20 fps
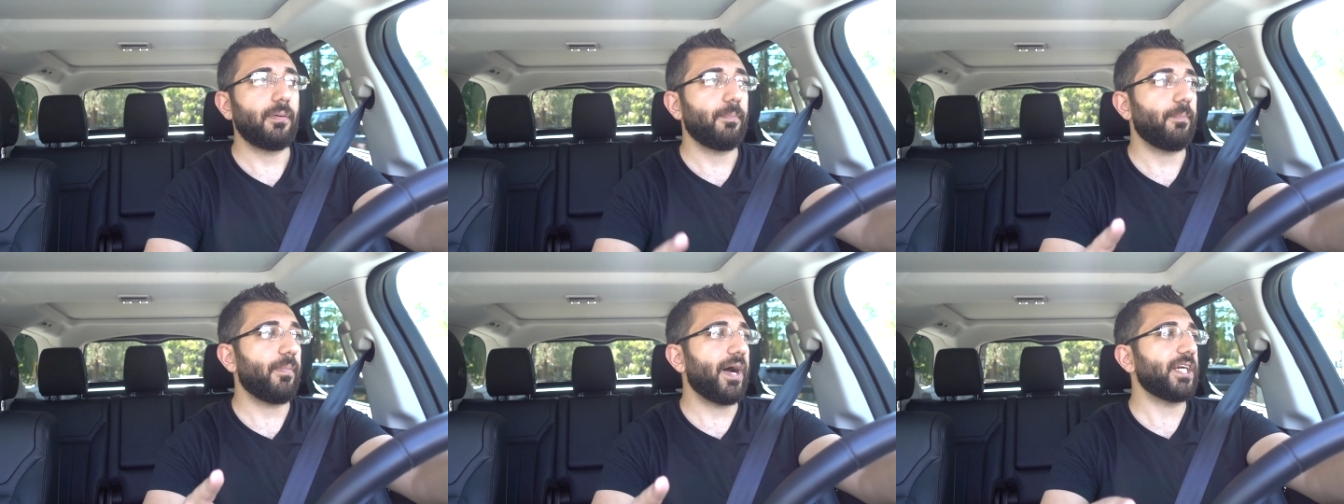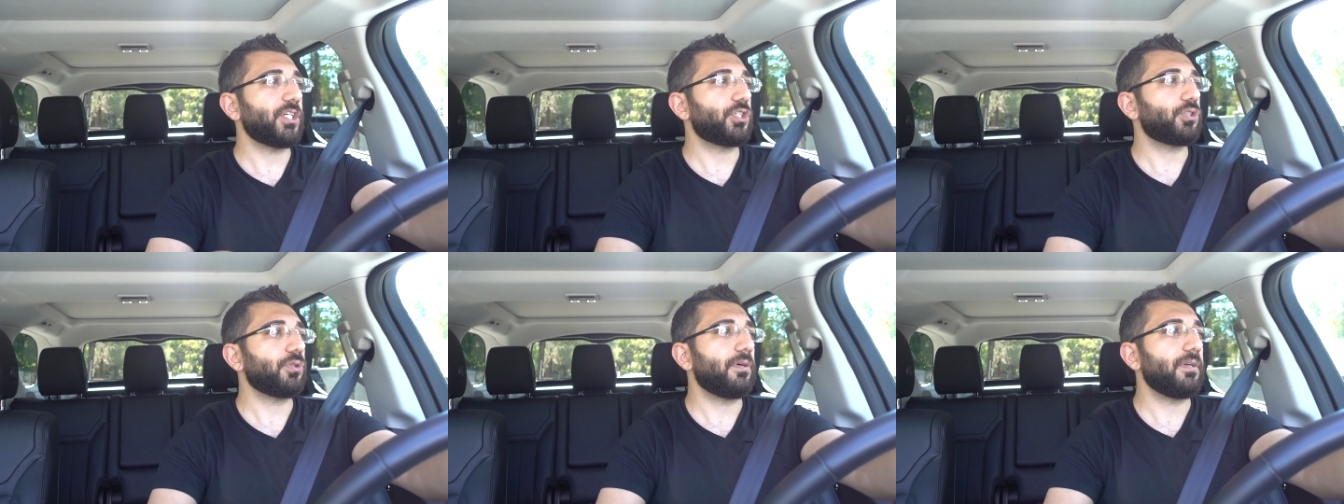
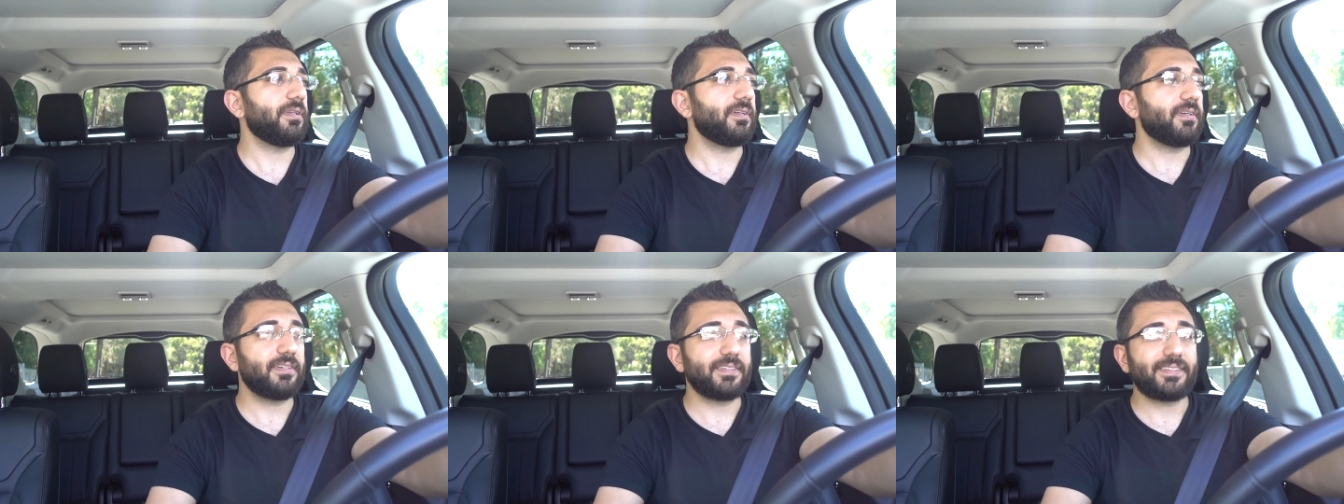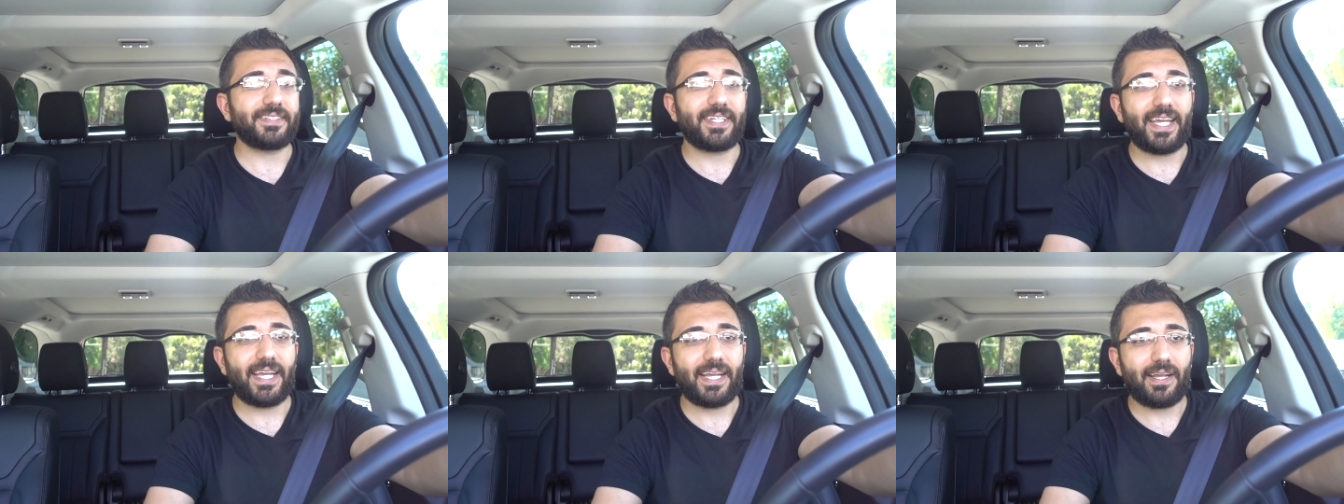My short little
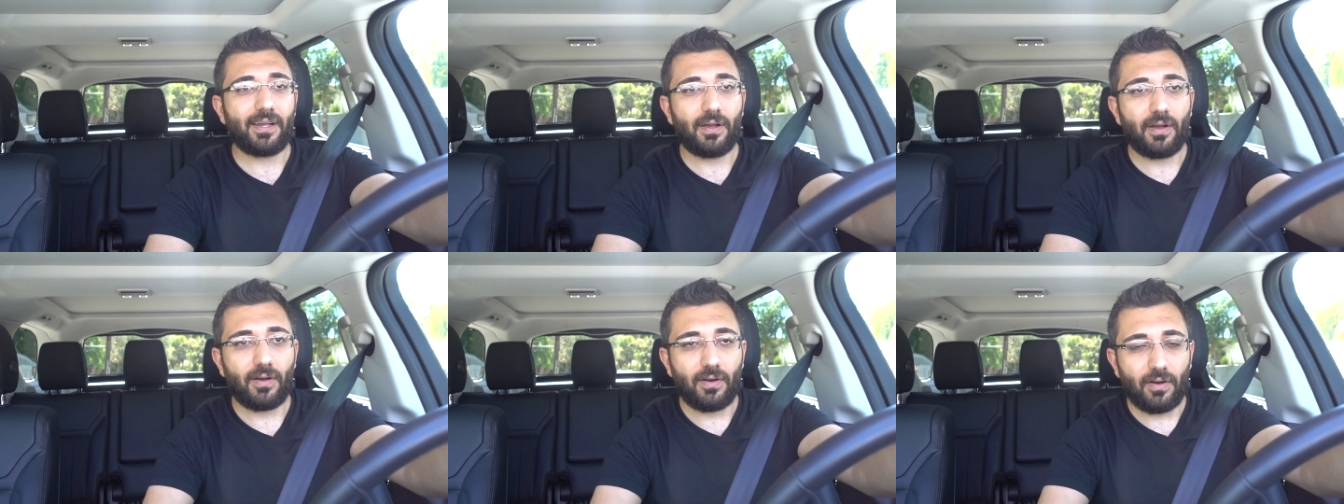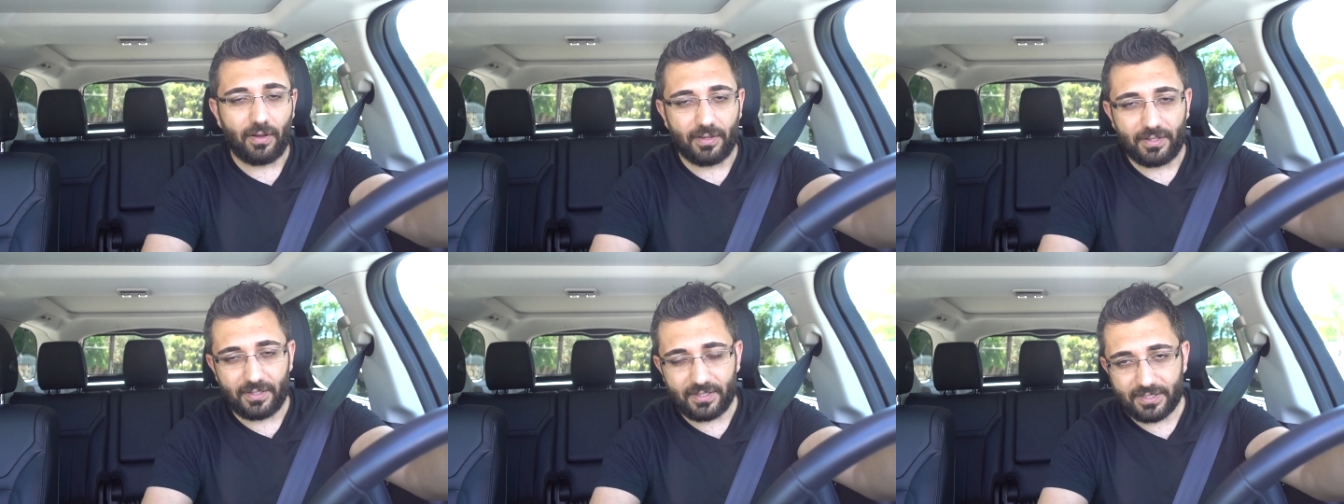take
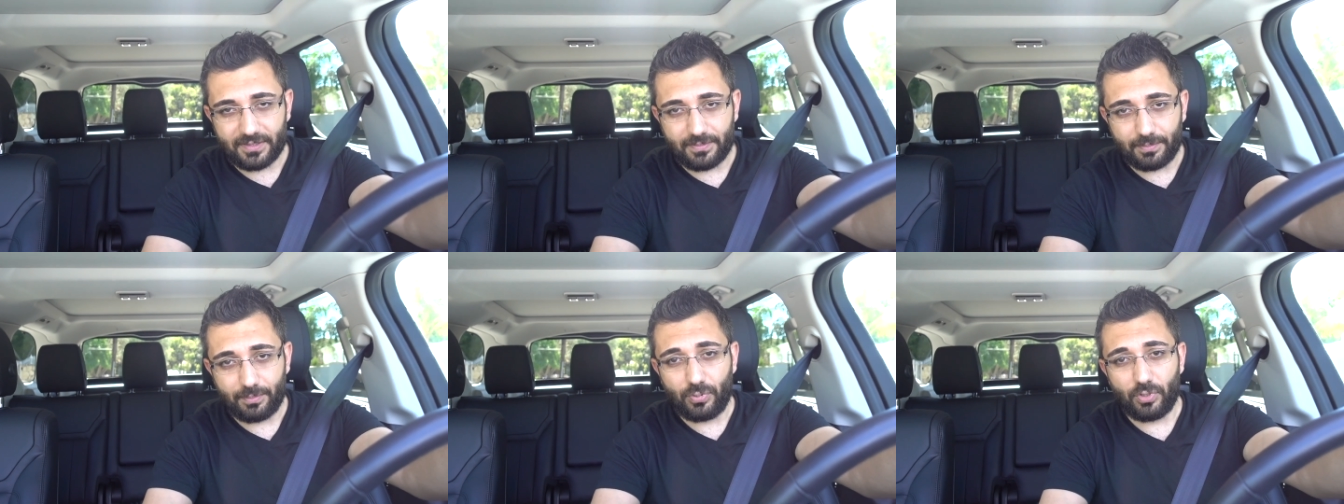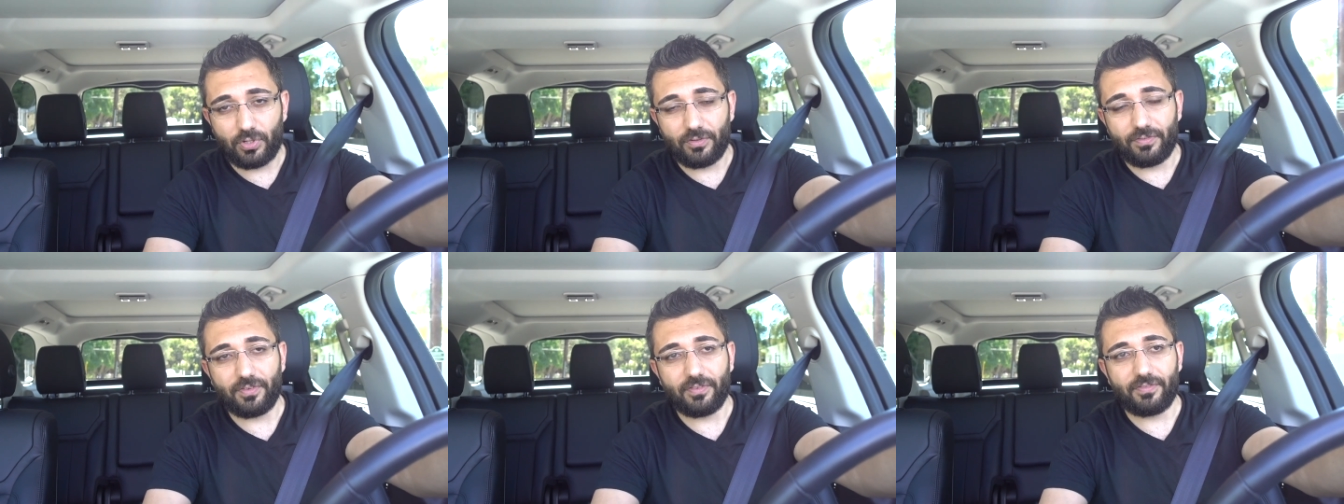on this
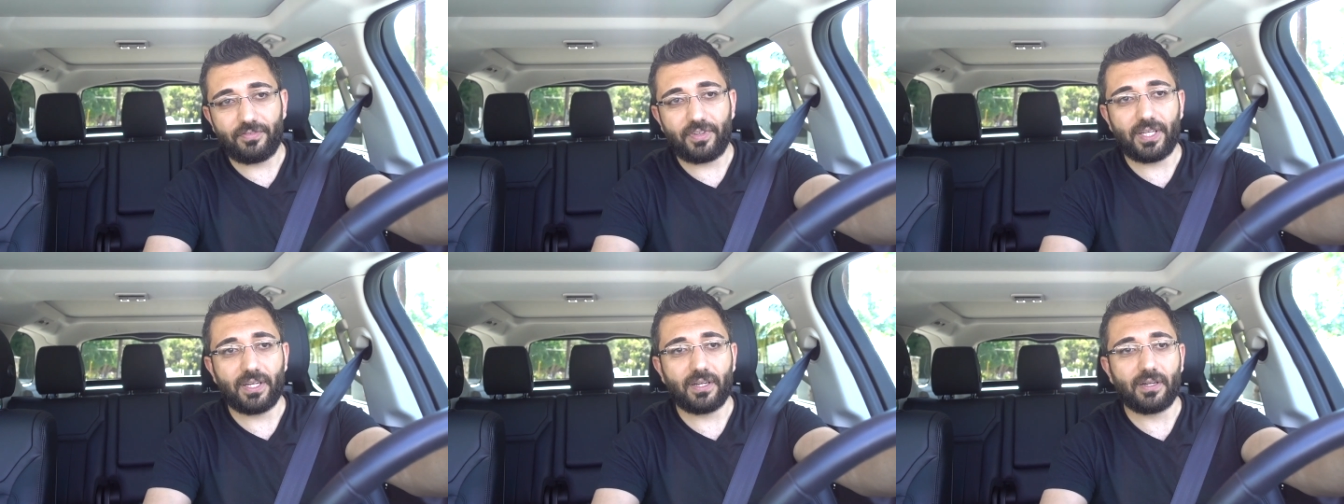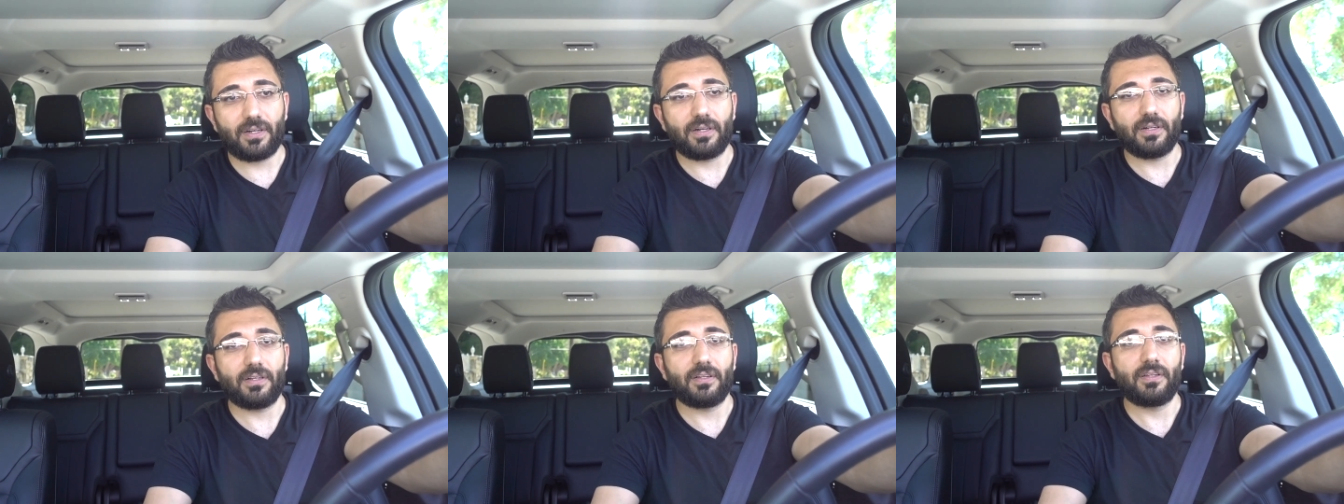beautiful
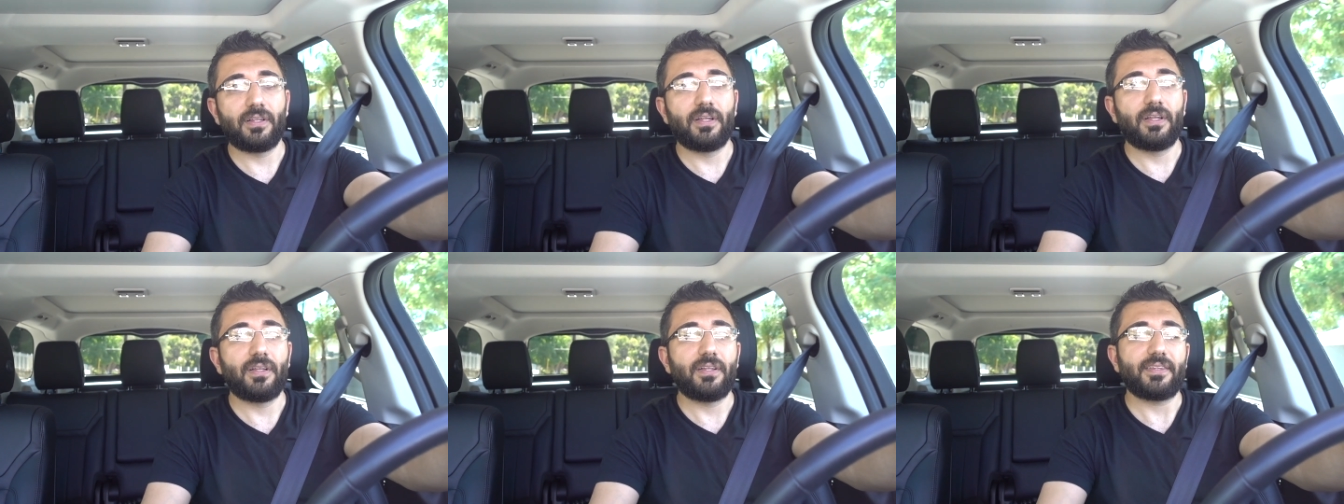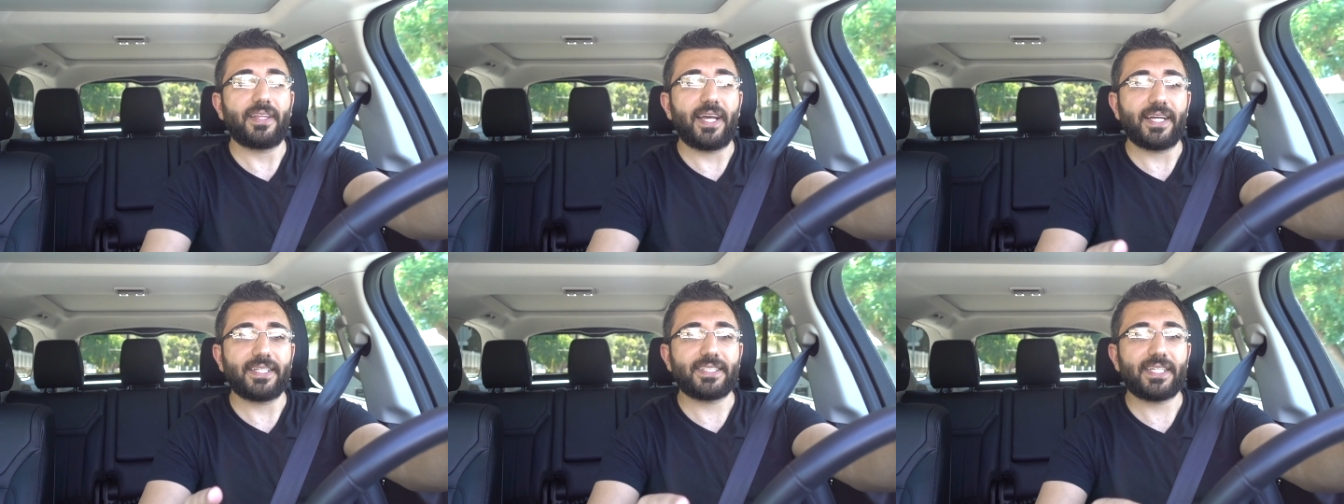vehicle.
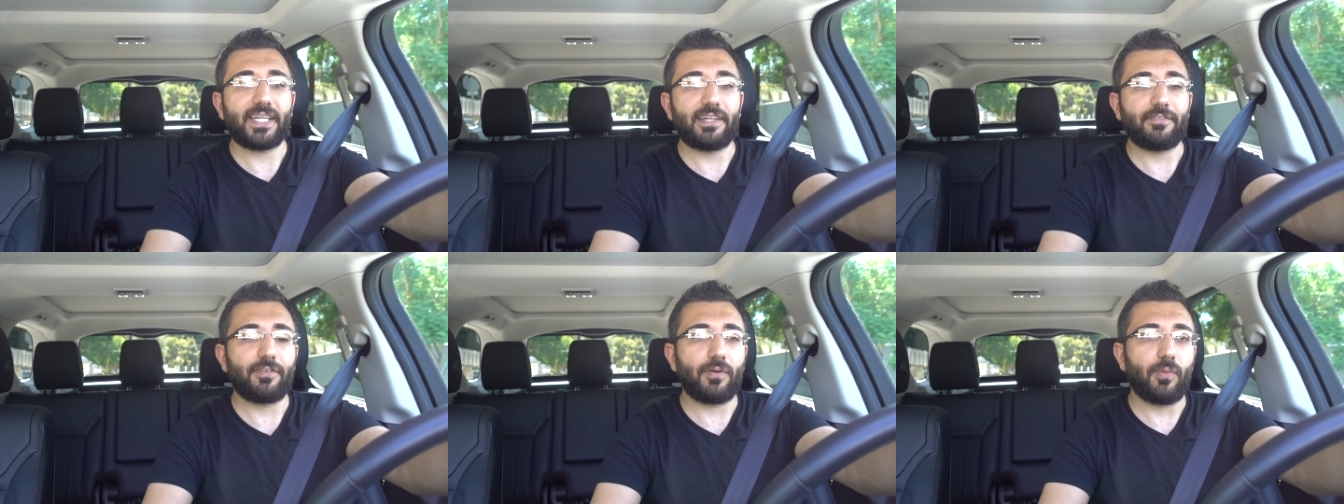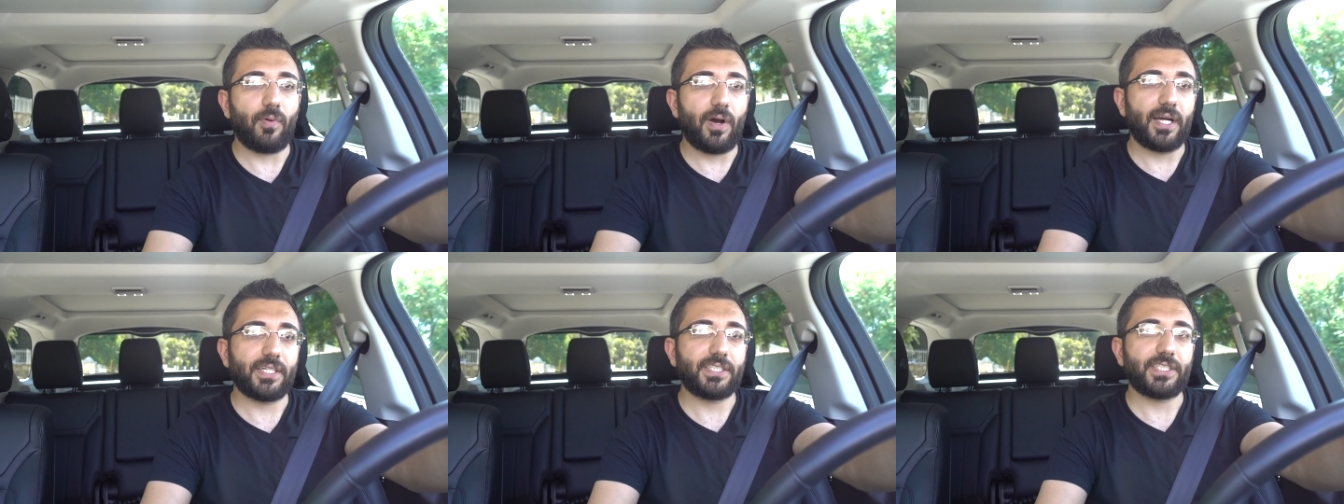Thanks again for
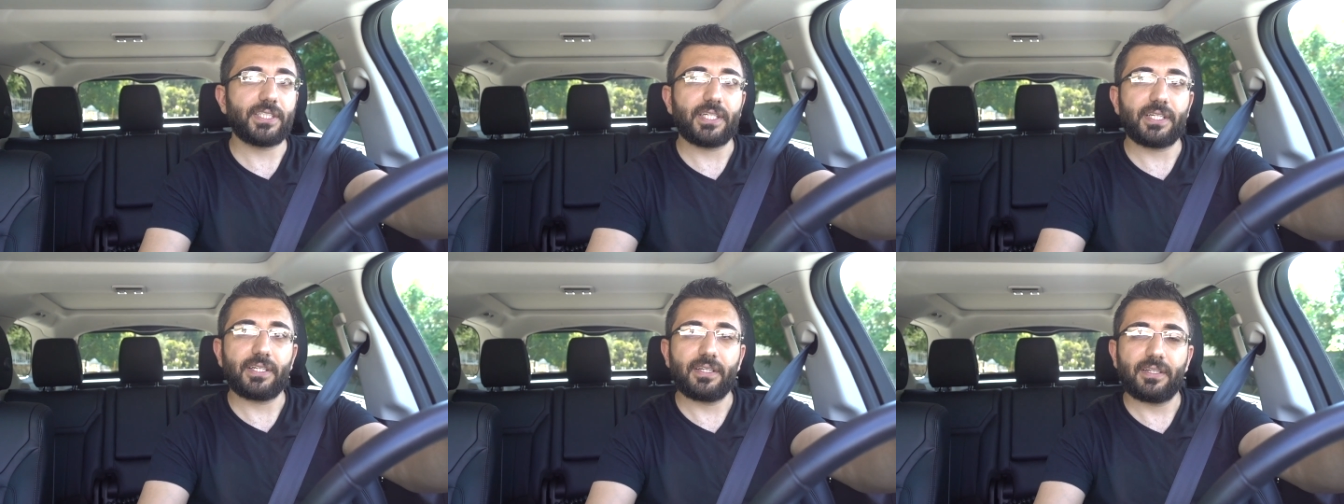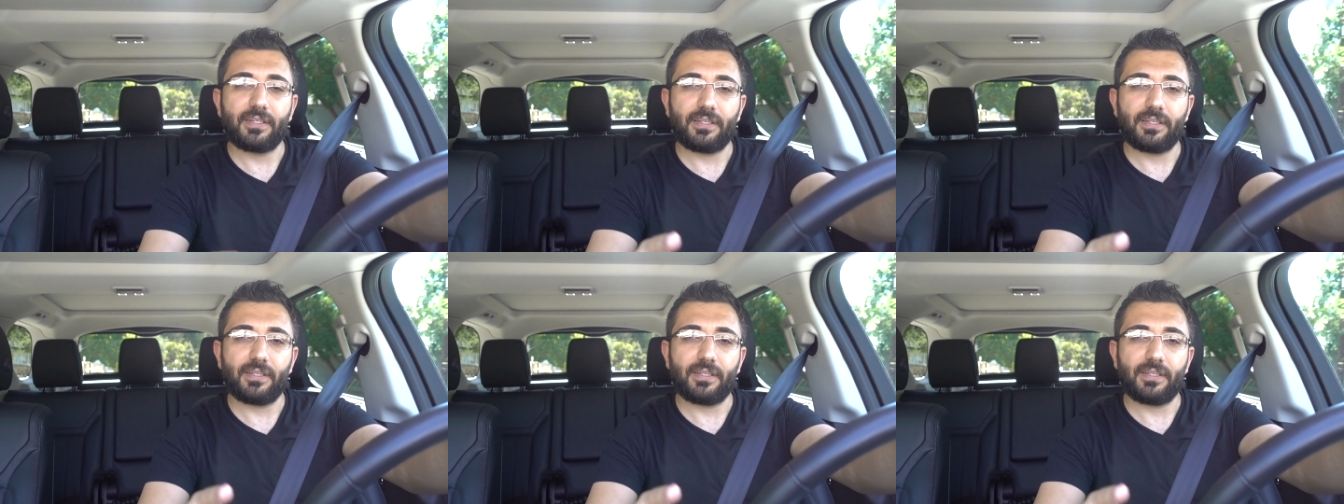watching.